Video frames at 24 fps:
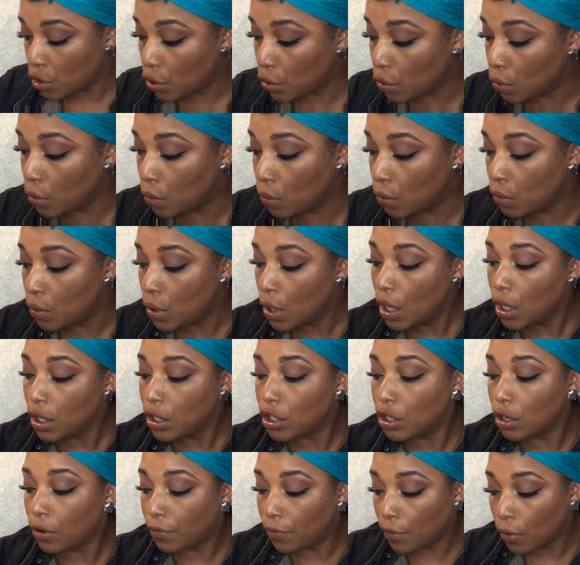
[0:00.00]
to
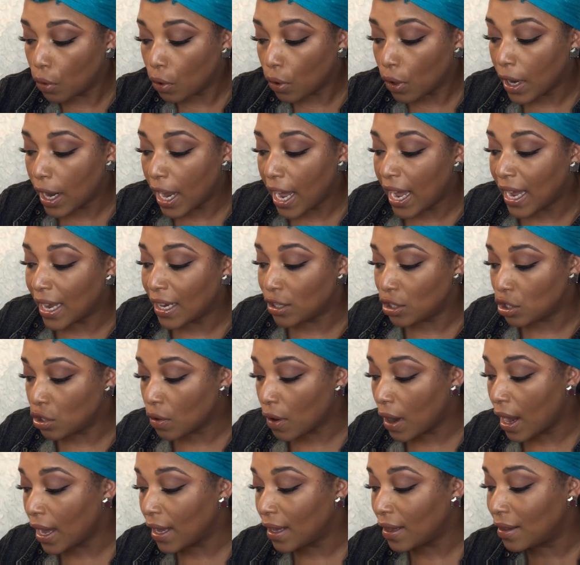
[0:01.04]
Sephora and
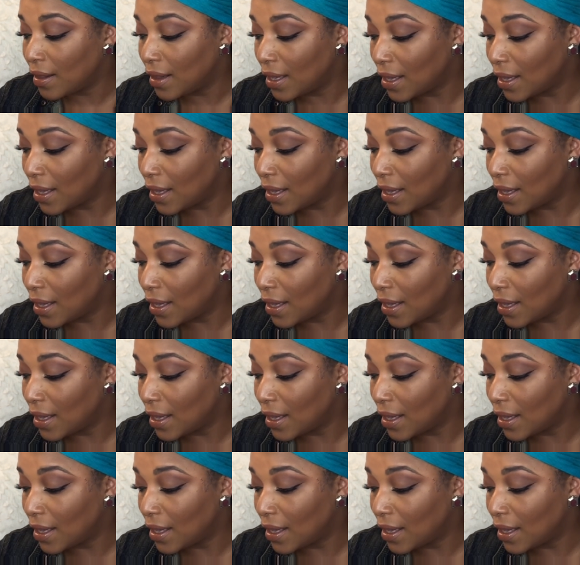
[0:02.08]
trying